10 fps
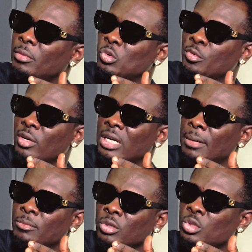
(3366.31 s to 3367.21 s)
So for now,
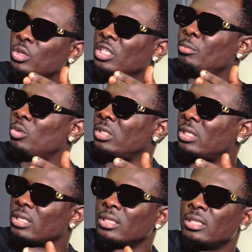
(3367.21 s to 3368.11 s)
I'm just doing the
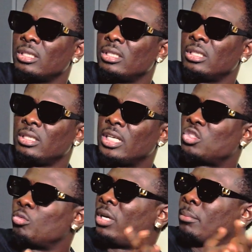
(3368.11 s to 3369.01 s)
music, get
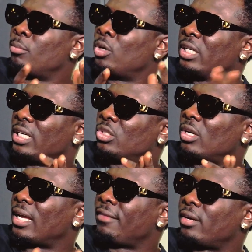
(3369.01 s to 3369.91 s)
to make money, enjoy
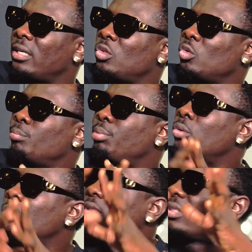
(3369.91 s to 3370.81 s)
life, and, you know,
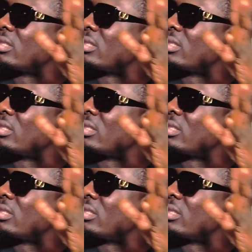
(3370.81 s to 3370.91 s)
build